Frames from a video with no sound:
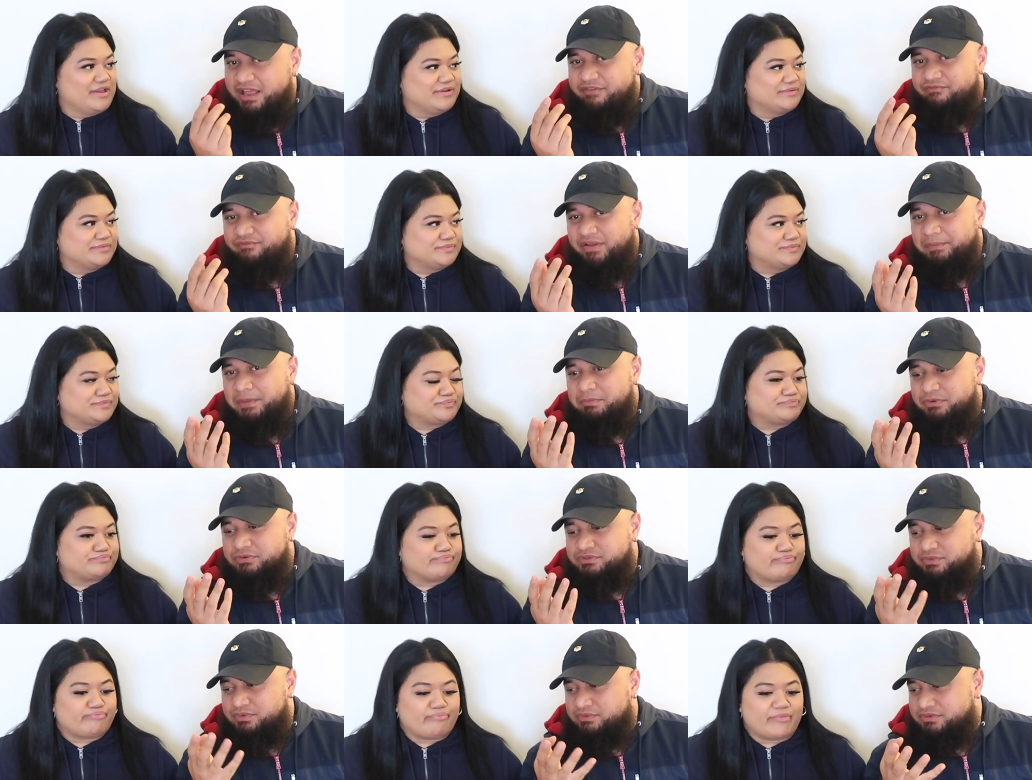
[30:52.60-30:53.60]
Speaker 1: they have family
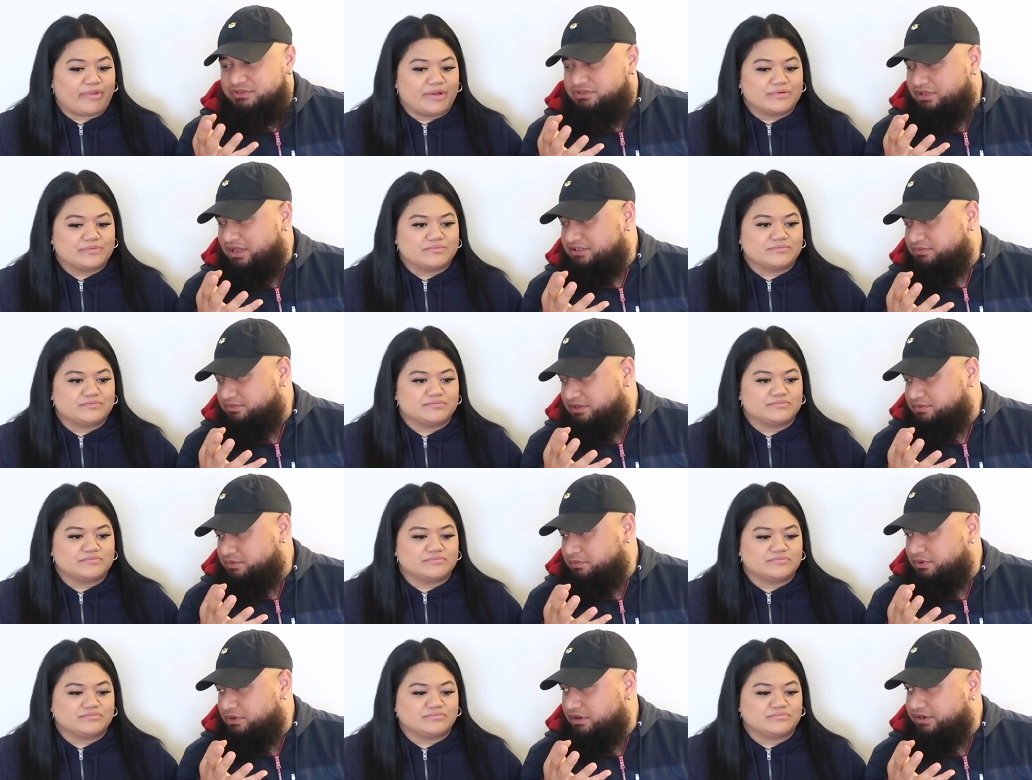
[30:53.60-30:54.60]
bills. So that's
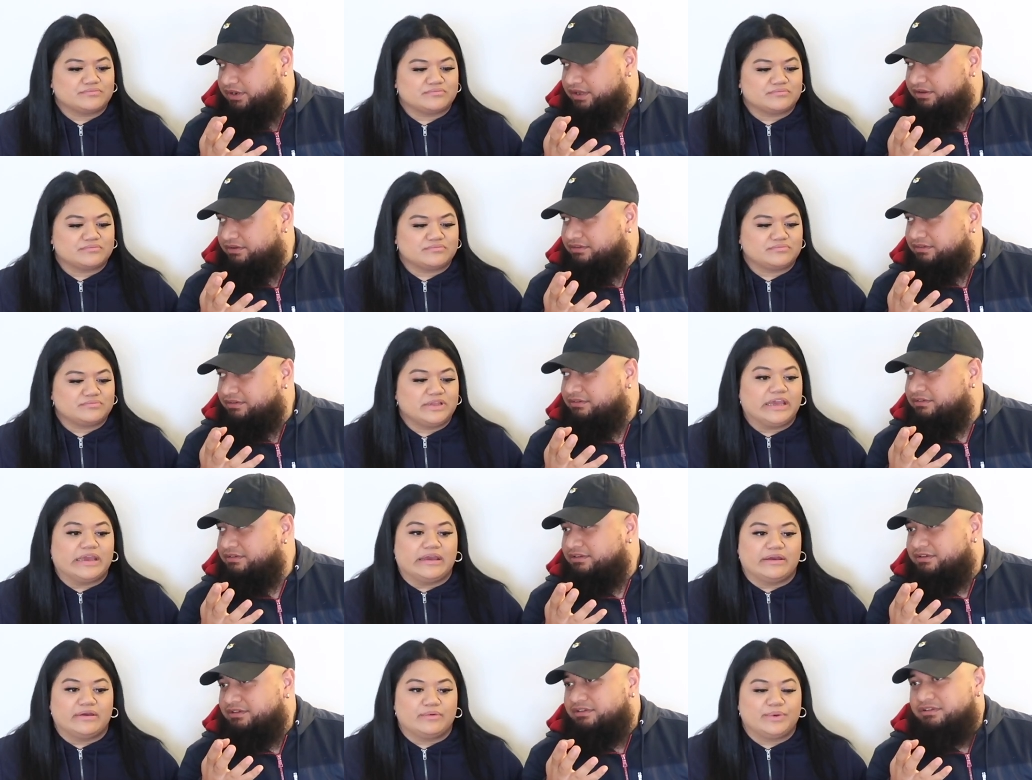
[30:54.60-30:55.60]
what we got now.
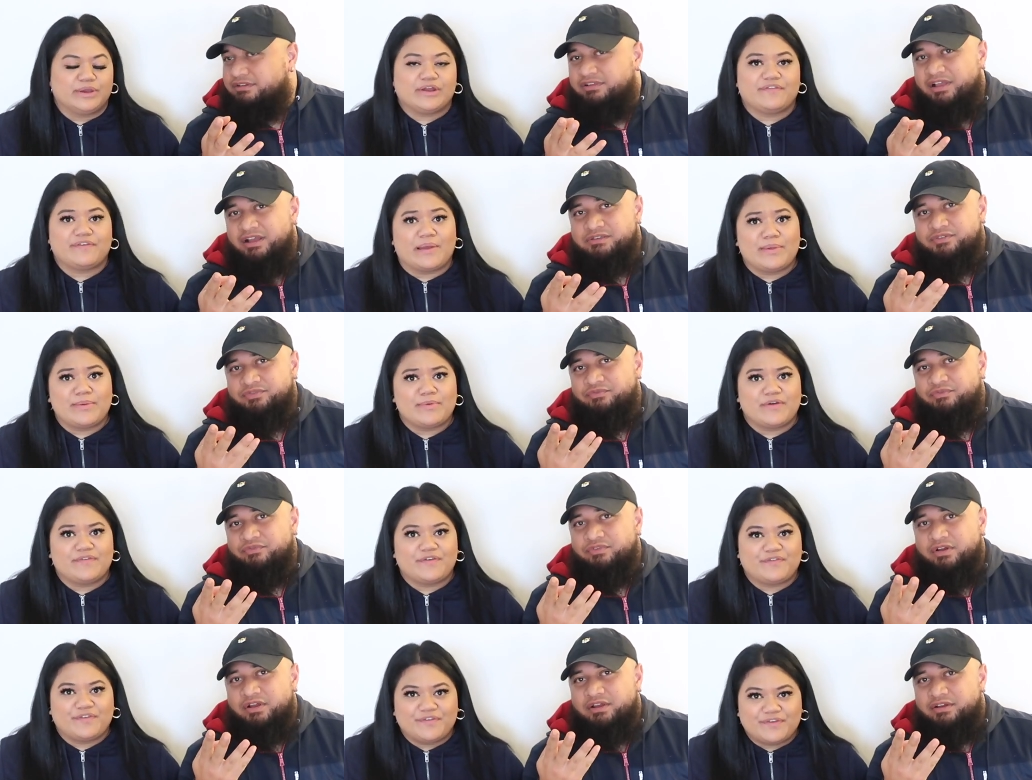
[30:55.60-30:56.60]
Speaker 2: Yeah,
Speaker 1: we got a family meal
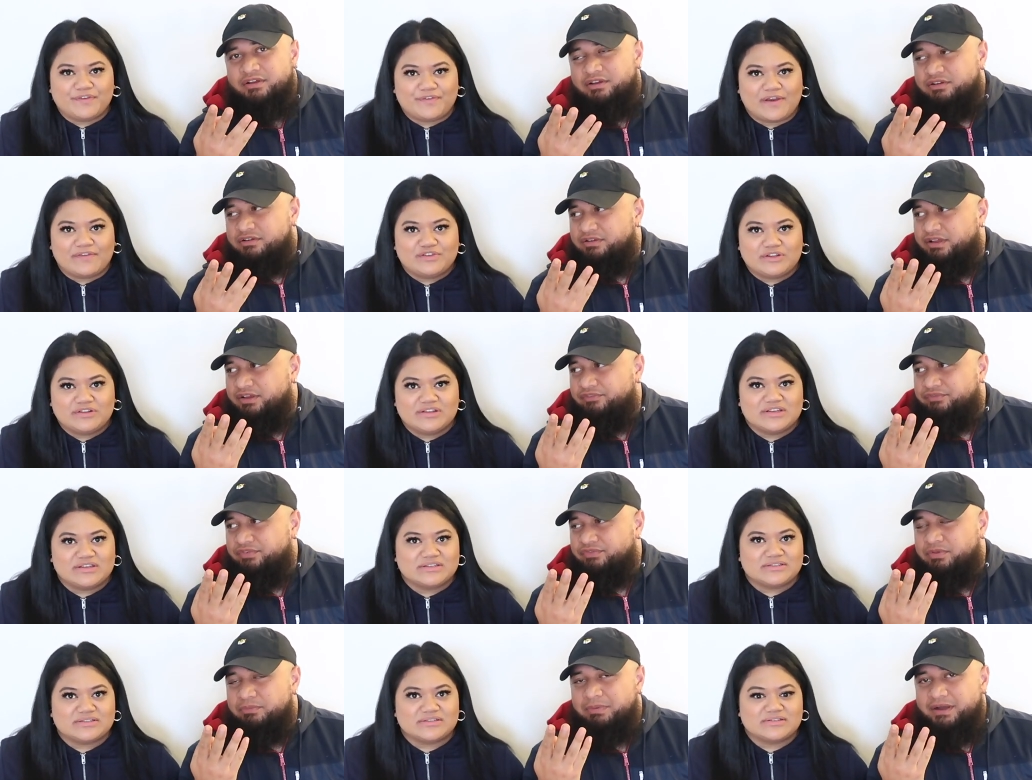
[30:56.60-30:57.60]
for $55. Yeah,
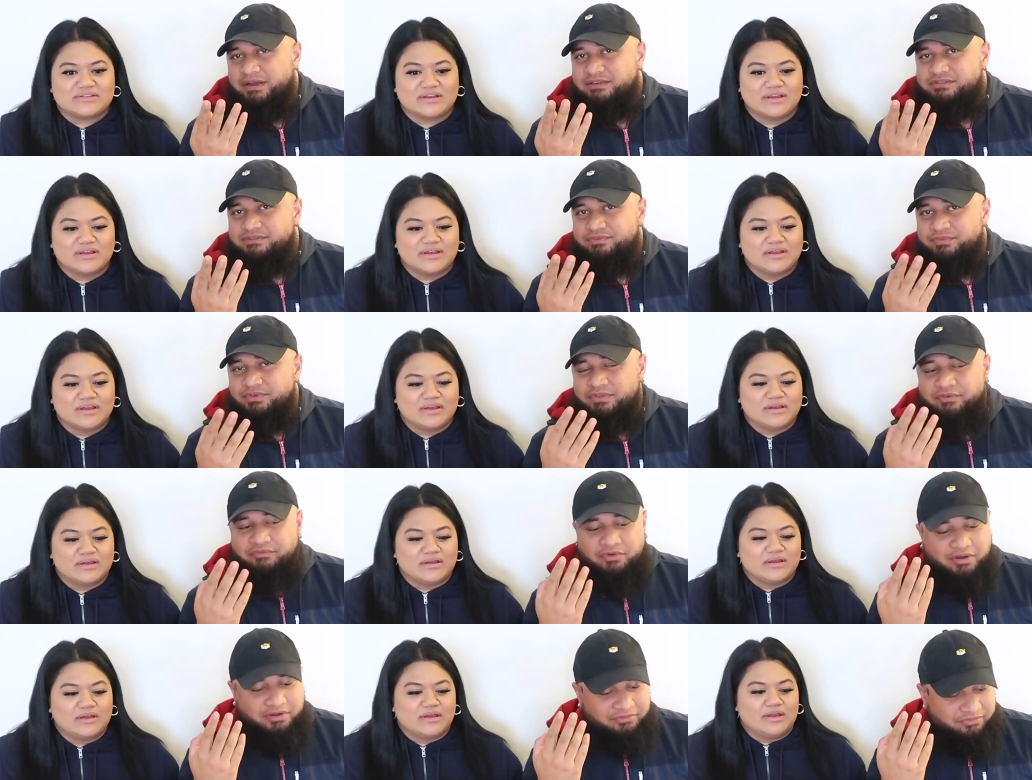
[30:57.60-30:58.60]
50 bucks,
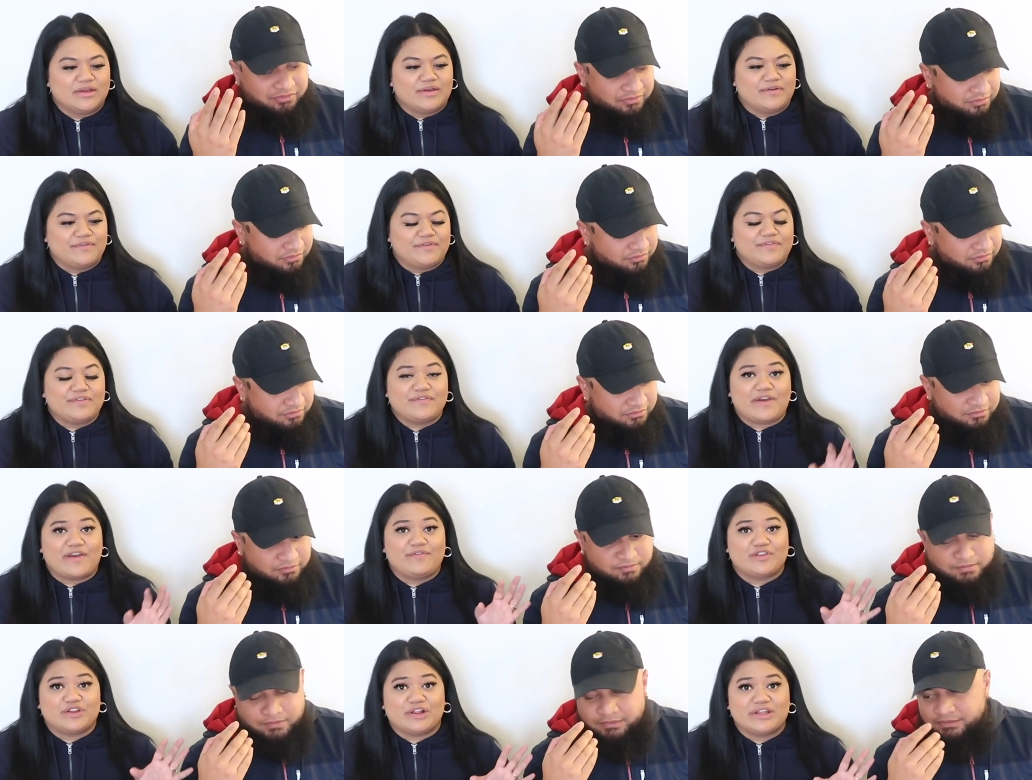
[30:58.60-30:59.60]
55.
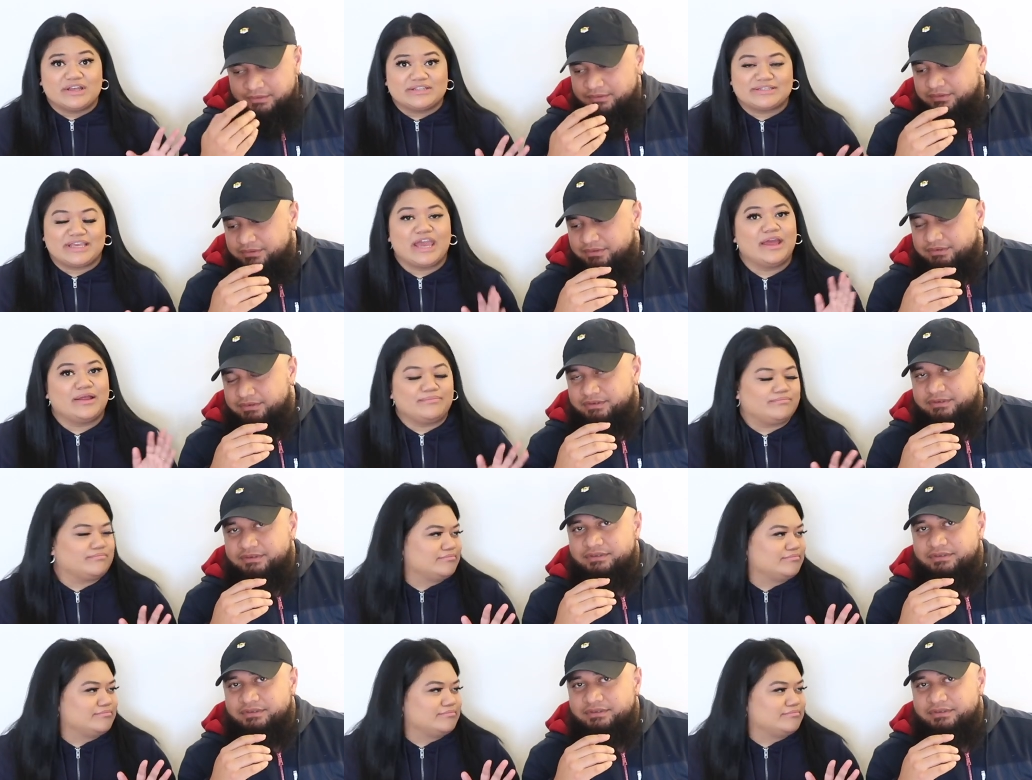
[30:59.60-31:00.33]
Speaker 2: $55.